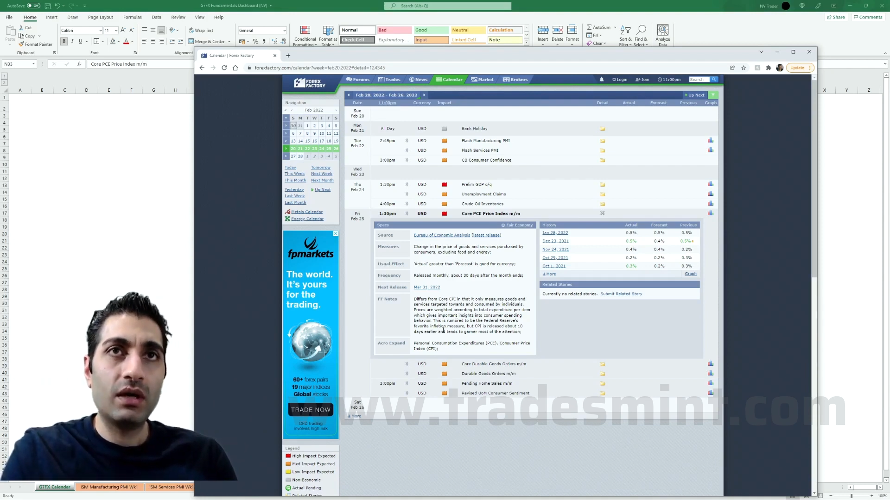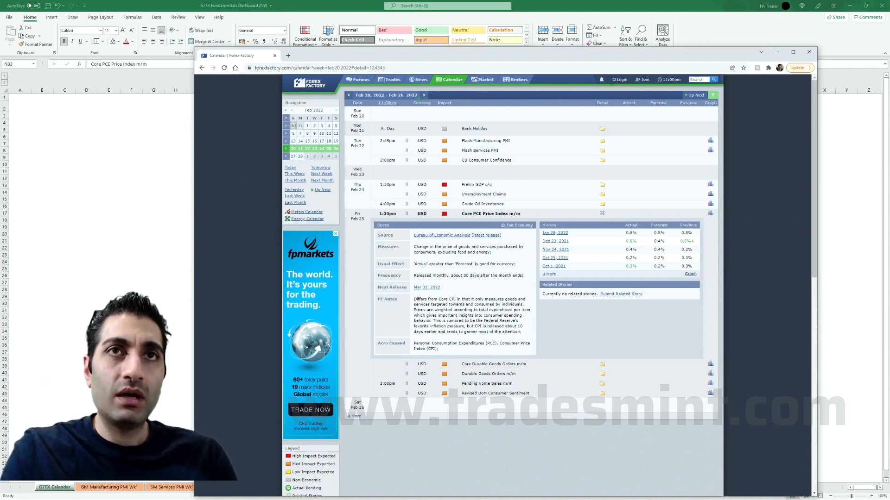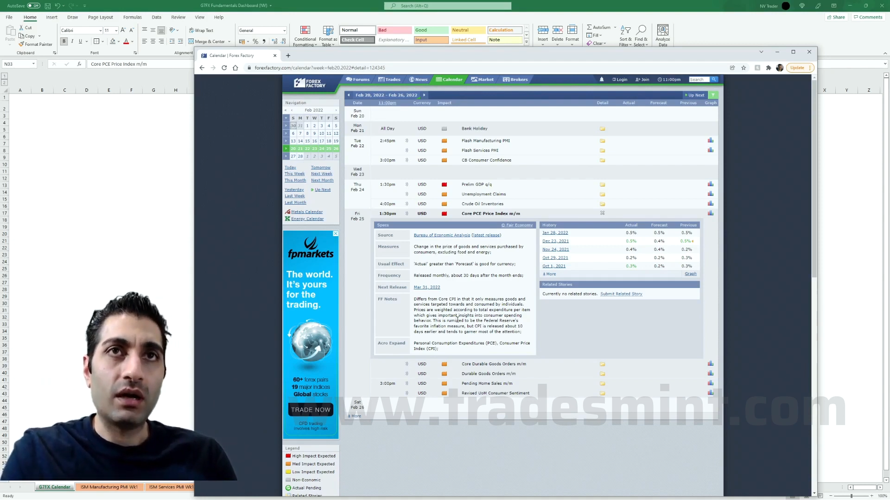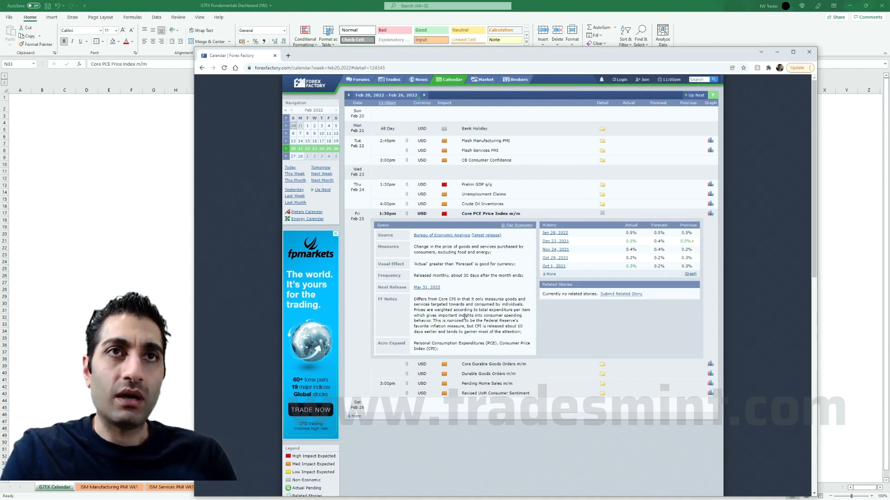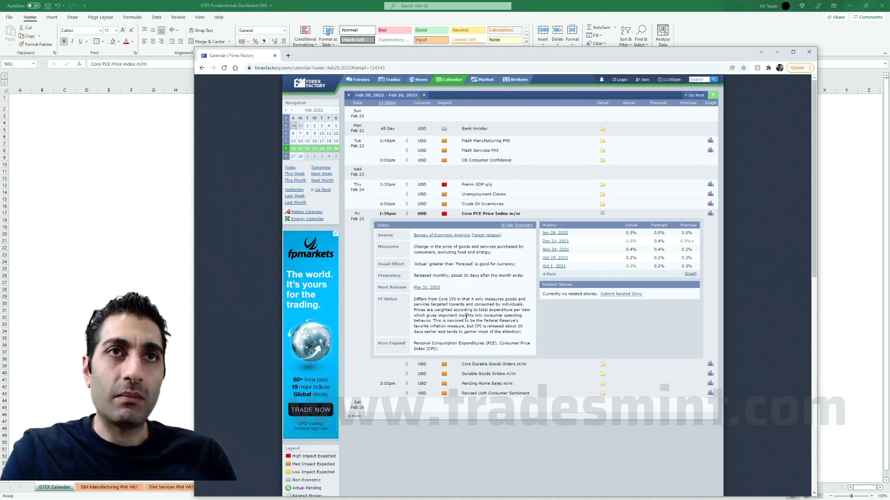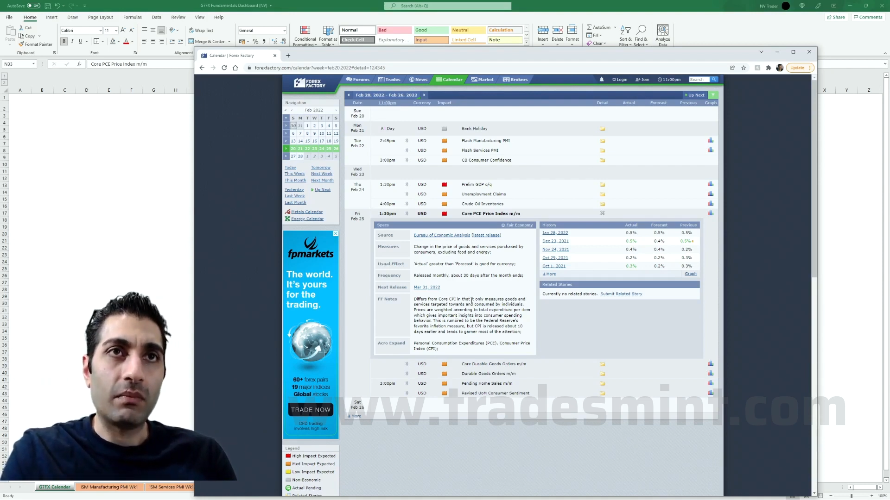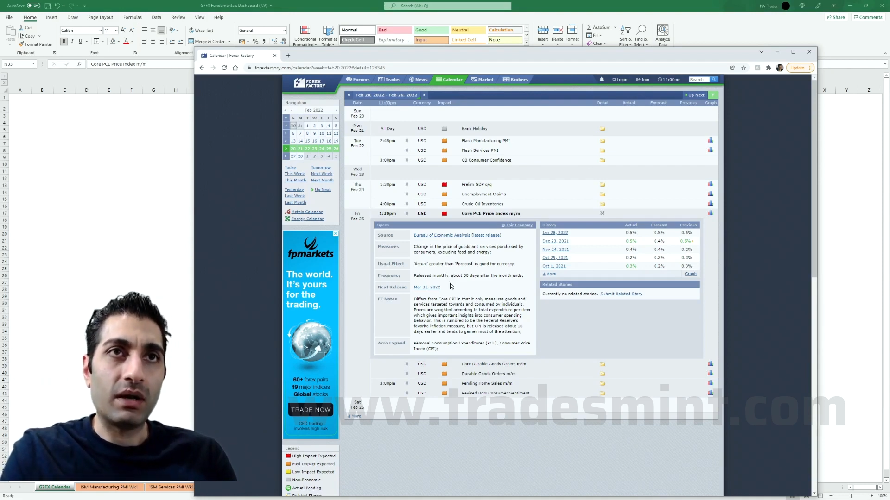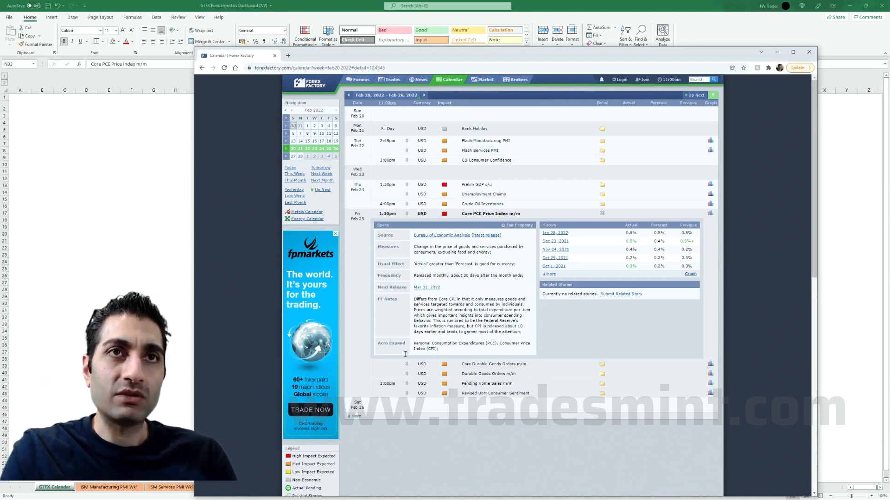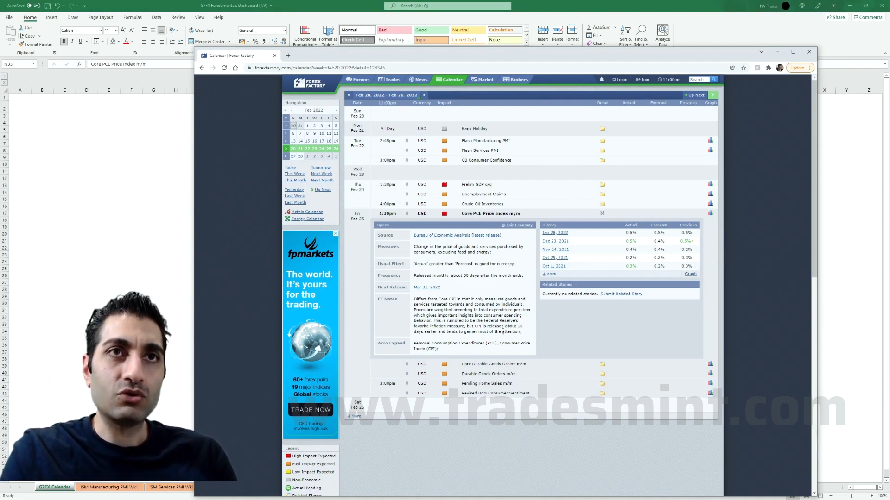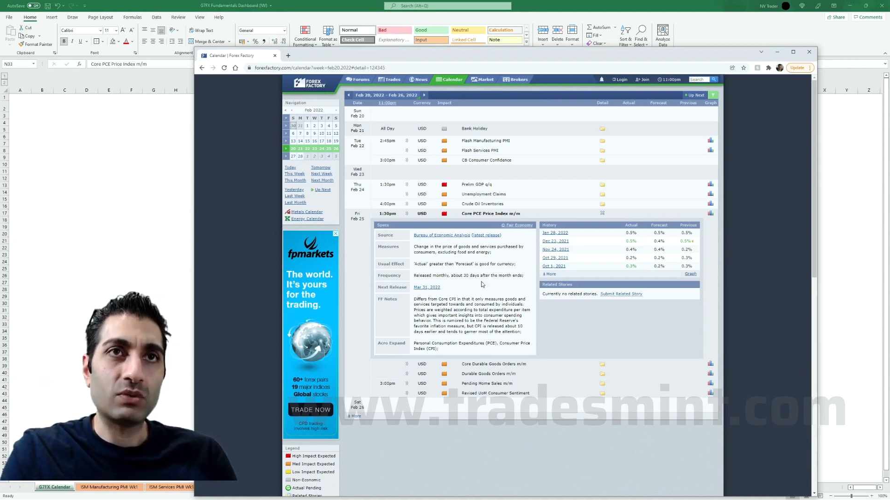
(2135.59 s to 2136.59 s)
but I
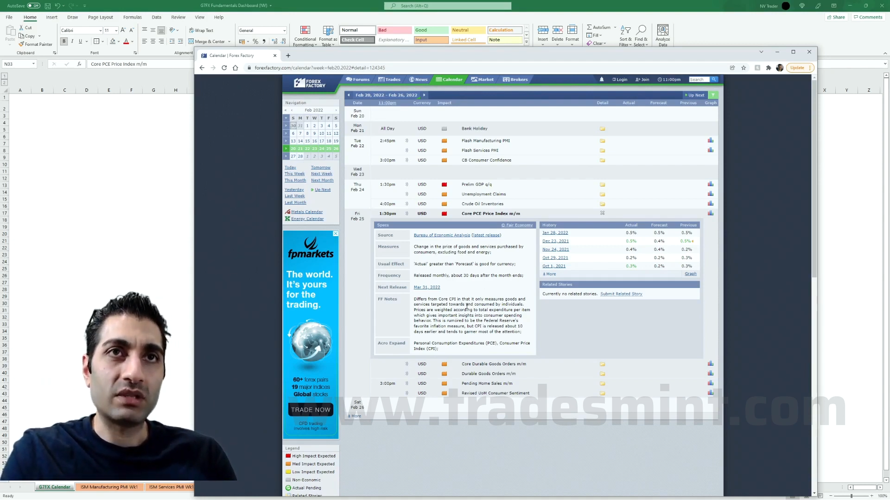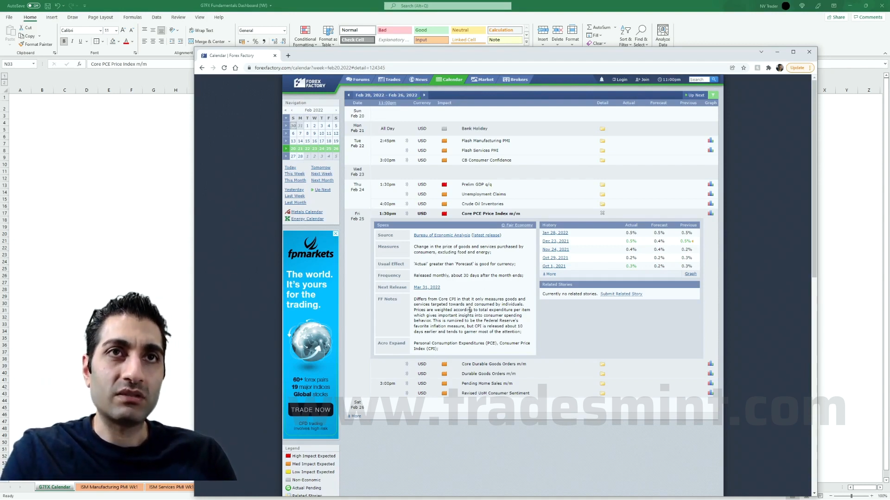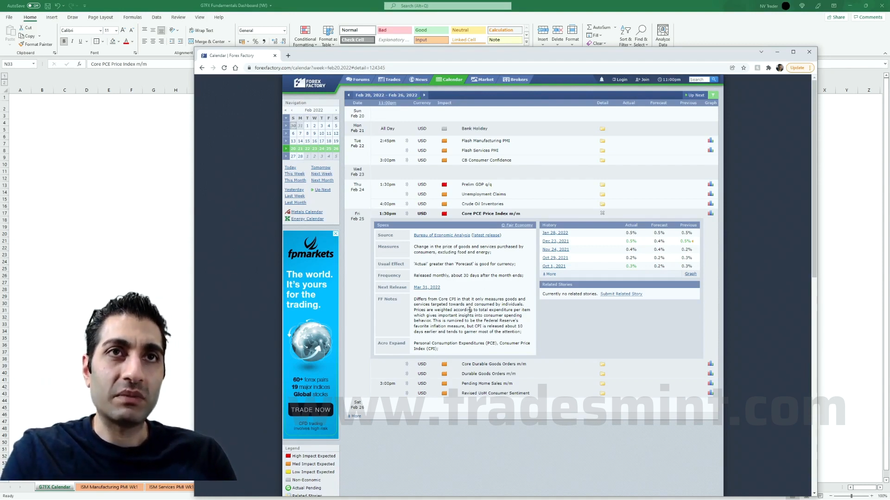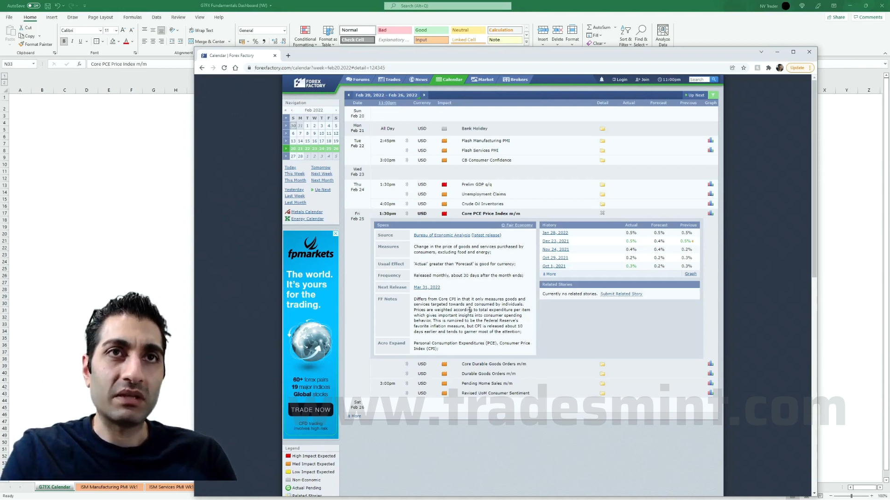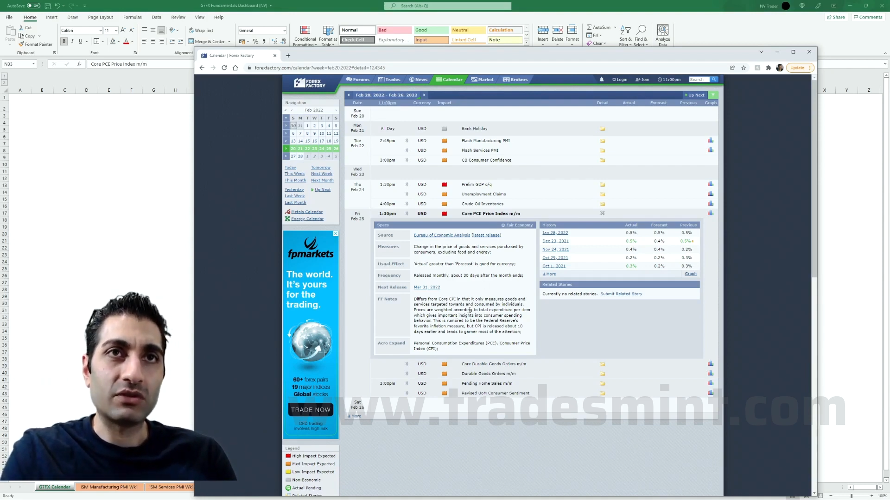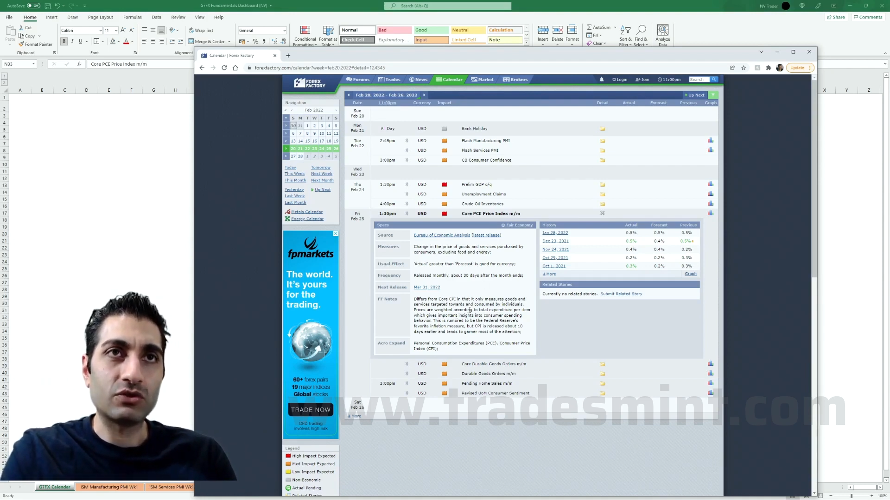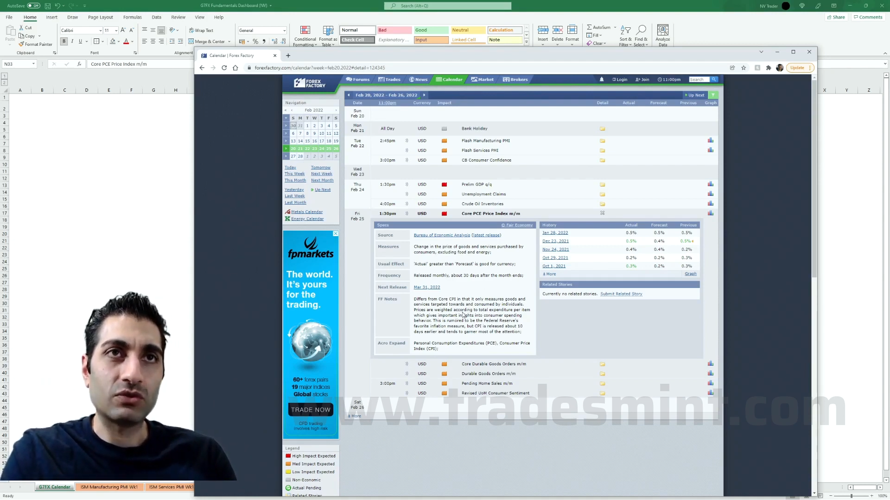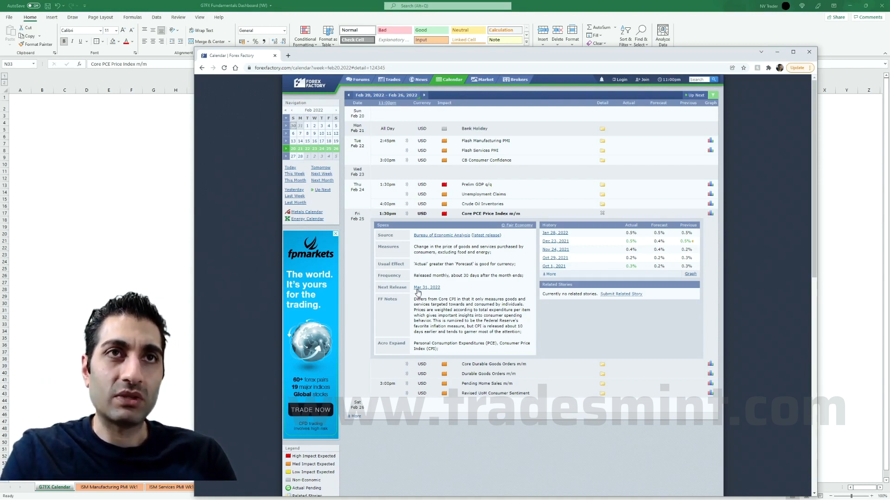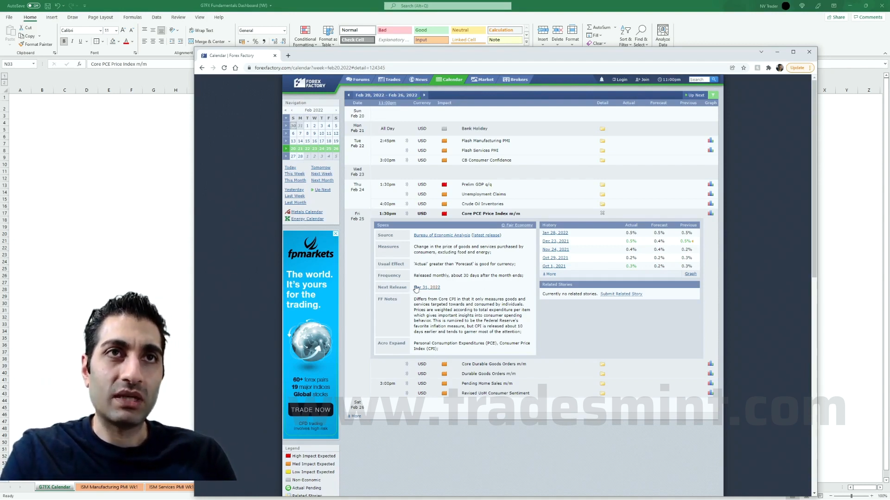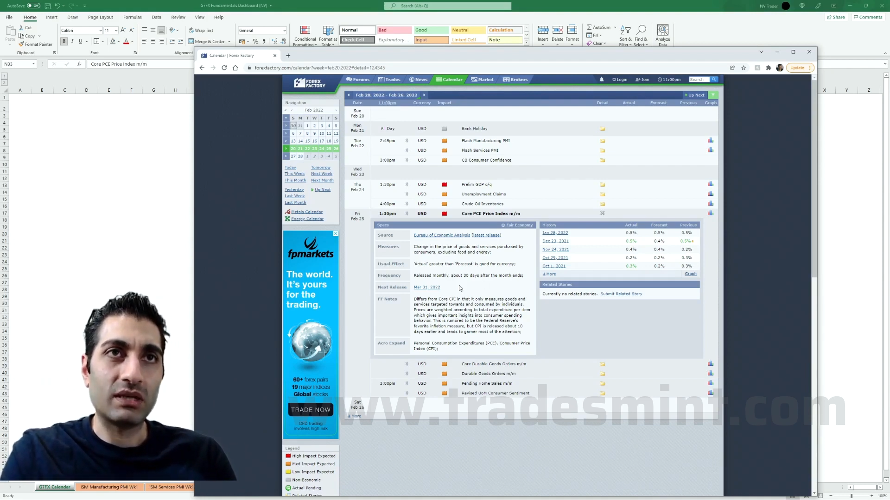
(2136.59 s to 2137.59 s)
just wanted to make sure
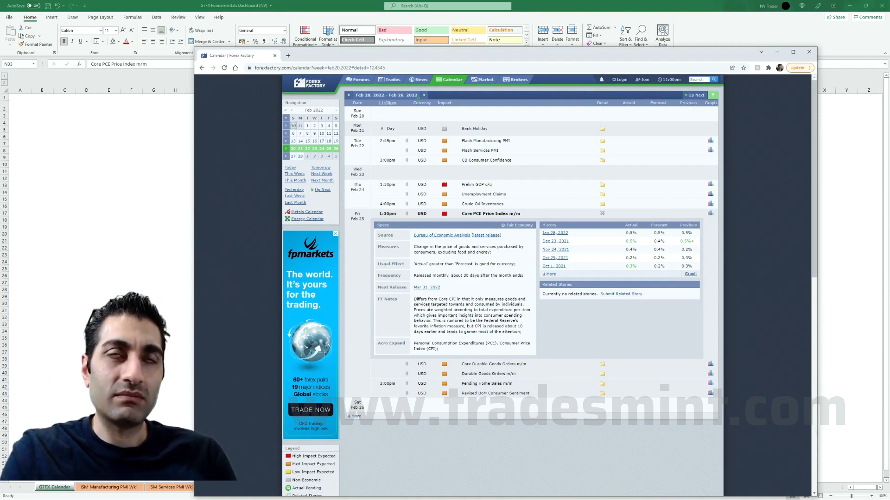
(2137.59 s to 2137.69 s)
that